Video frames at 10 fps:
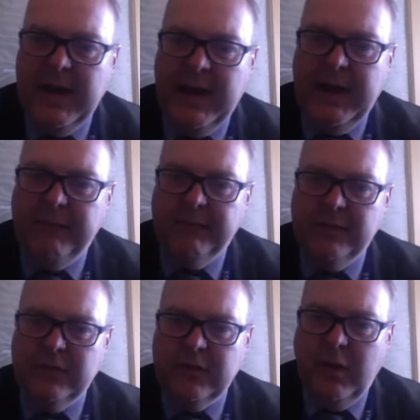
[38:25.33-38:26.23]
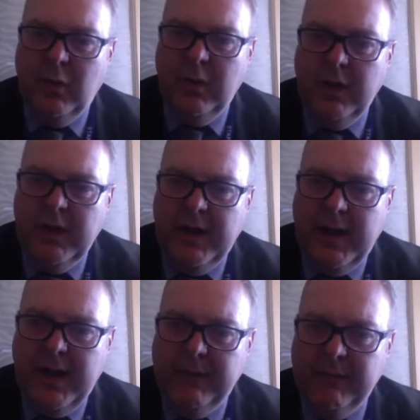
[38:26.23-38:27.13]

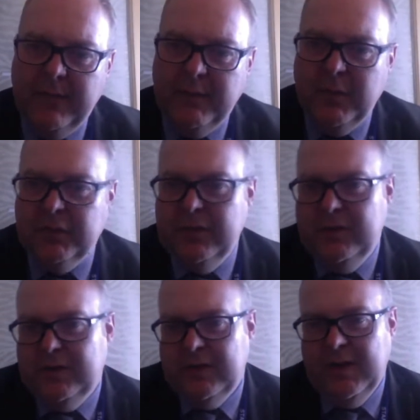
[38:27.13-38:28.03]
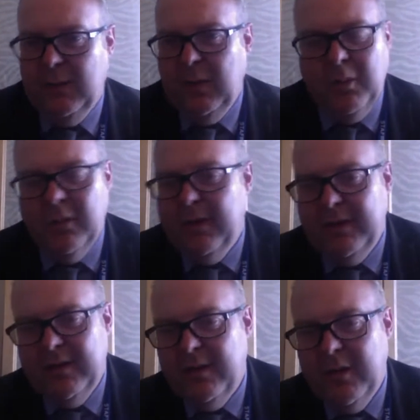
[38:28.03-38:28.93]
The buses, well,
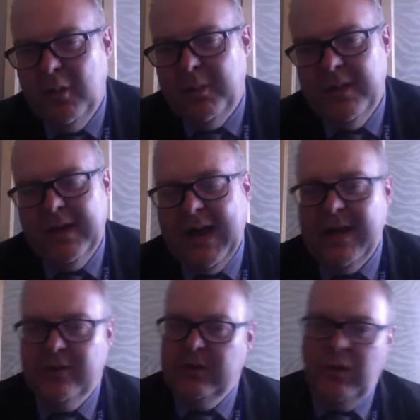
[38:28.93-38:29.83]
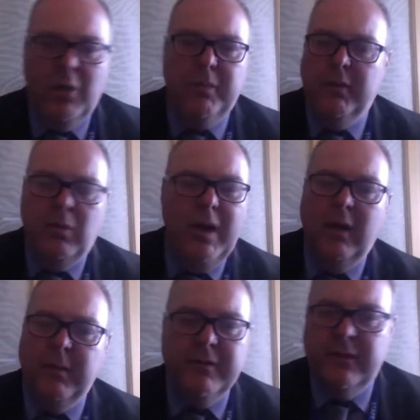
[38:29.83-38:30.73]
they're open. The gates are open
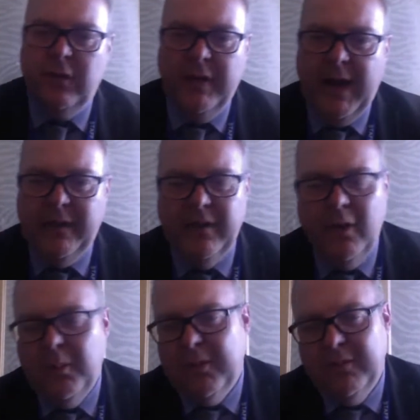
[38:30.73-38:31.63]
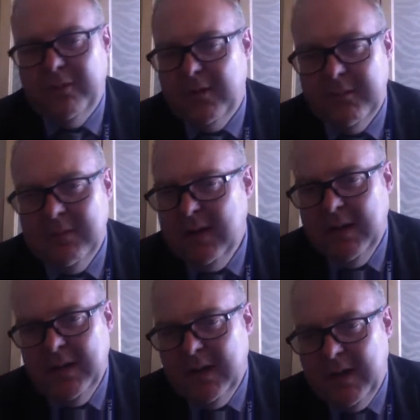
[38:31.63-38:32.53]
well before that. They're open from
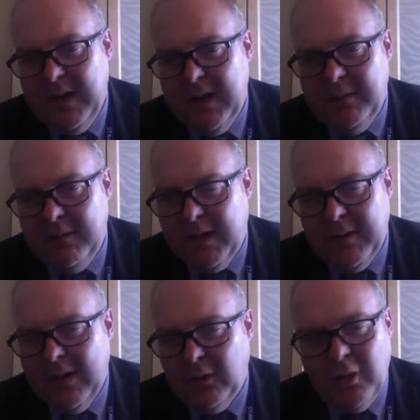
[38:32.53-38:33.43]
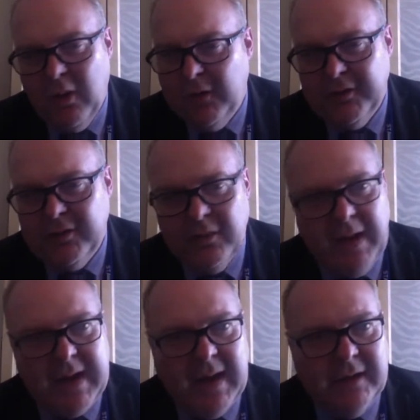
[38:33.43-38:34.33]
around
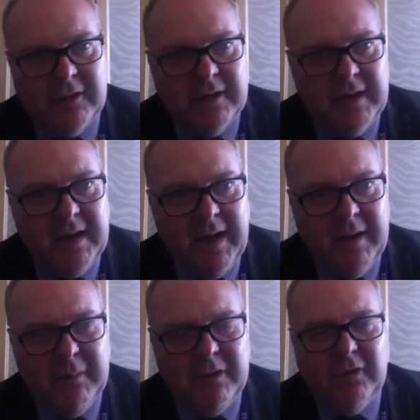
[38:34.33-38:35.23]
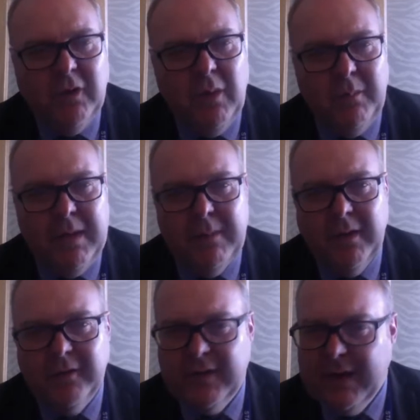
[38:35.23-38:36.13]
7:45, actually. We just don't want people
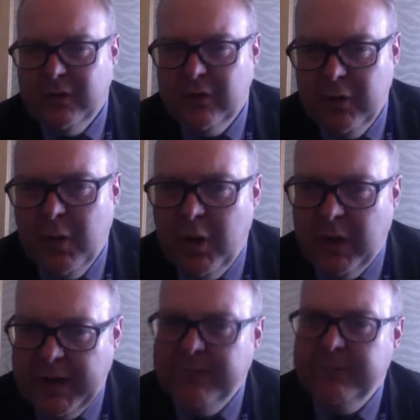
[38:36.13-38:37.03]
on site too early.